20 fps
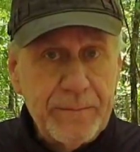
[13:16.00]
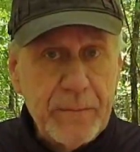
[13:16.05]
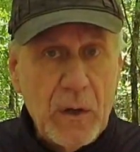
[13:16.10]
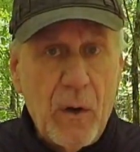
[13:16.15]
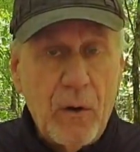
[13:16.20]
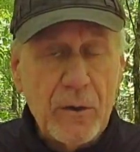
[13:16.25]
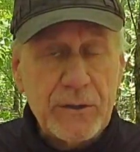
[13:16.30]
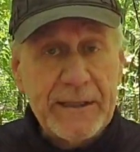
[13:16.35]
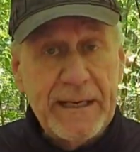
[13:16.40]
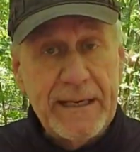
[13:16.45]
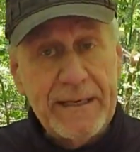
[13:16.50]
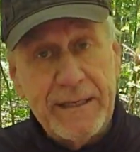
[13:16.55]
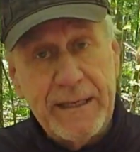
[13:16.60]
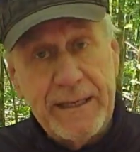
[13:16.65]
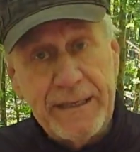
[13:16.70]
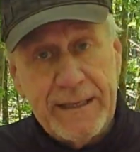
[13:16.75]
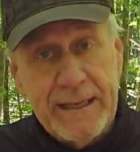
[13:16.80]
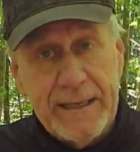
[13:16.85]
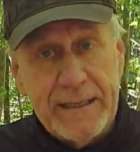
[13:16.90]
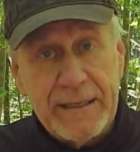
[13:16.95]
or
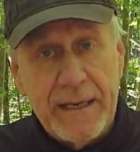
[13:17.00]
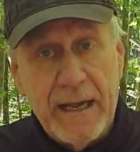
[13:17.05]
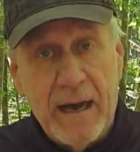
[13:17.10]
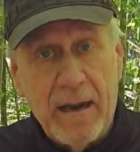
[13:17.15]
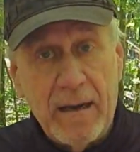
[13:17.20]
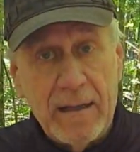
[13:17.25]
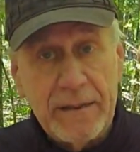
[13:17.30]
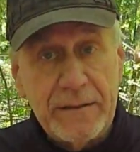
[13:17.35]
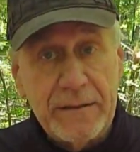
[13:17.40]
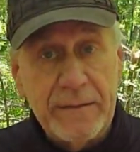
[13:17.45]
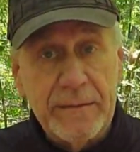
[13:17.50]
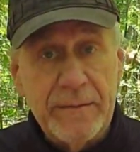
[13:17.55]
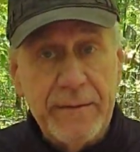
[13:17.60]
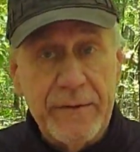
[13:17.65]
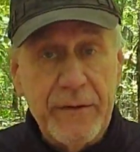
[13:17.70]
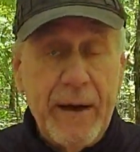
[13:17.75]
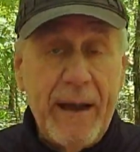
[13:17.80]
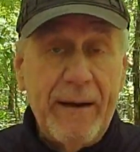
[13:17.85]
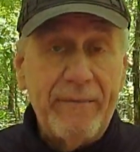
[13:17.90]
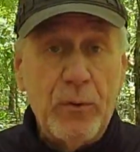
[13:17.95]
$66.
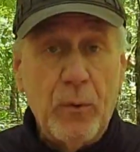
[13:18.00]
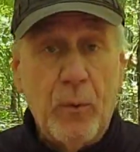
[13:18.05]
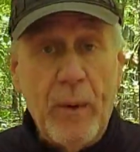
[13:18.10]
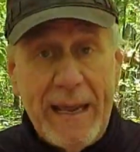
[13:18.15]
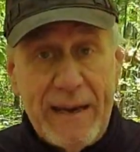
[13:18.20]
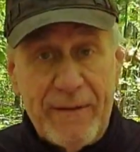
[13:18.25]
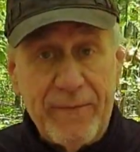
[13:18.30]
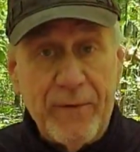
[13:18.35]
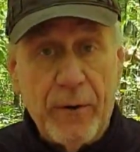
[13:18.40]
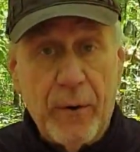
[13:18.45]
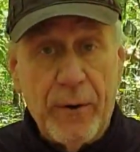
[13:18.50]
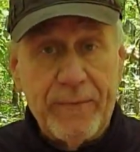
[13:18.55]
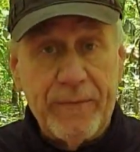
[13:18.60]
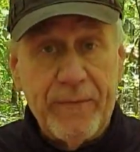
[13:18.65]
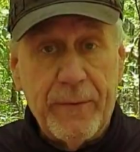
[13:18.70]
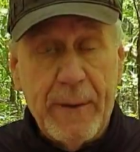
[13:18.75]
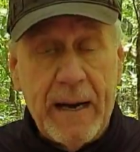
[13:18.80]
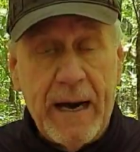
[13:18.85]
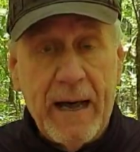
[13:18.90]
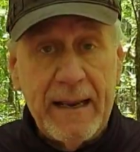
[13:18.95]
You have to wait for it
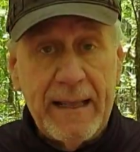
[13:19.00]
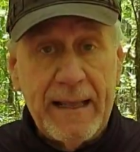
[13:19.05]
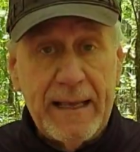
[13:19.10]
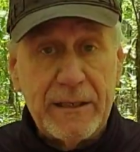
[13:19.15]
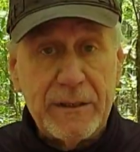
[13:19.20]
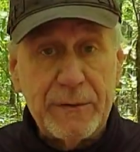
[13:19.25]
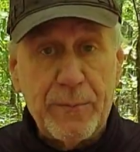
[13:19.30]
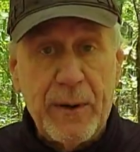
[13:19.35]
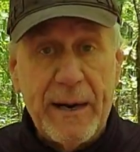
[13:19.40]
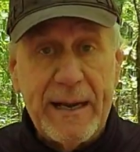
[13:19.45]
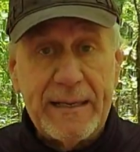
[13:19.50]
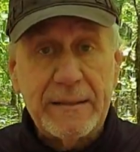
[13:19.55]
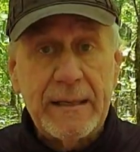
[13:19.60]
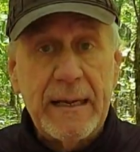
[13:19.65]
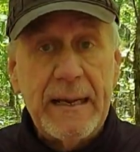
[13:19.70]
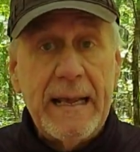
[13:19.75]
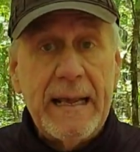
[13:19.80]
from AliExpress.